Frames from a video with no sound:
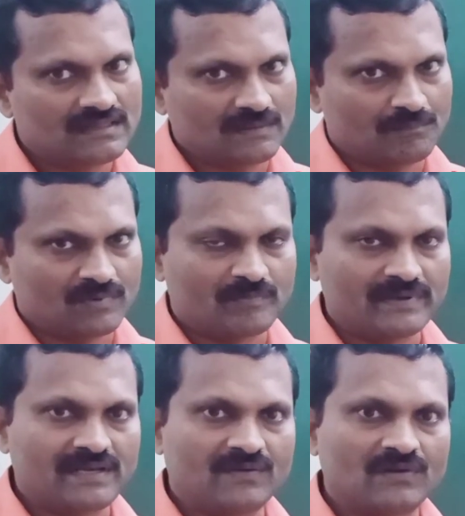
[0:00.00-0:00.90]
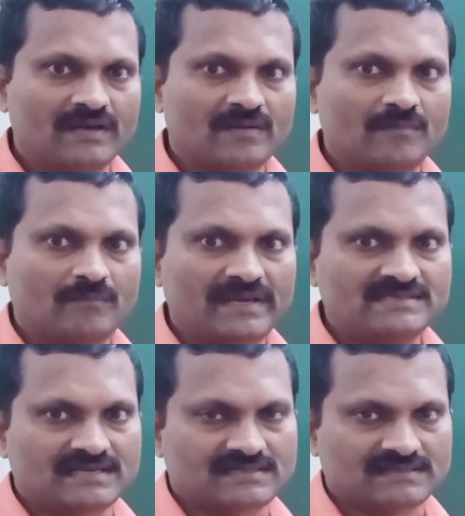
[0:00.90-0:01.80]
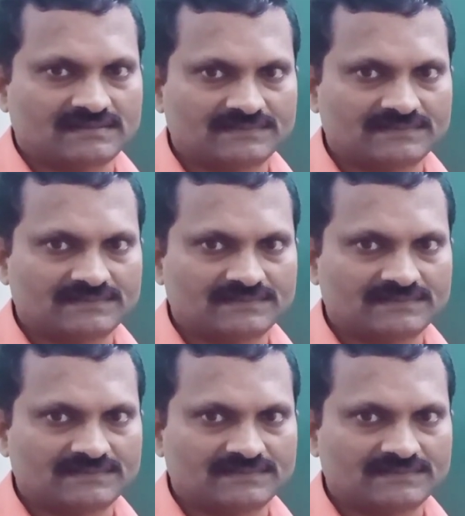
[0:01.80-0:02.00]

the perpendicular bisector.